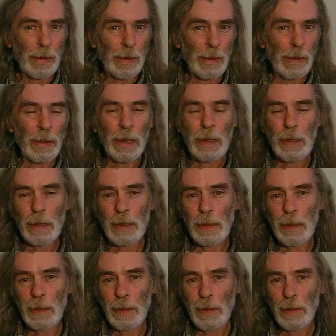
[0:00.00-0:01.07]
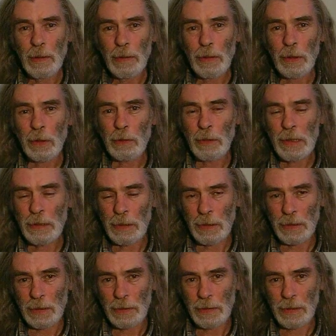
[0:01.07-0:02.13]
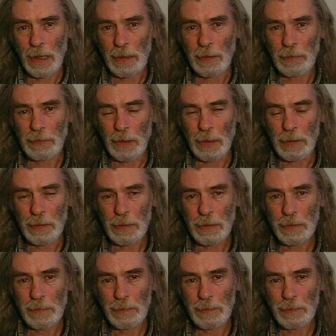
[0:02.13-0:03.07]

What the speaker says: They are the greatest sacrifice,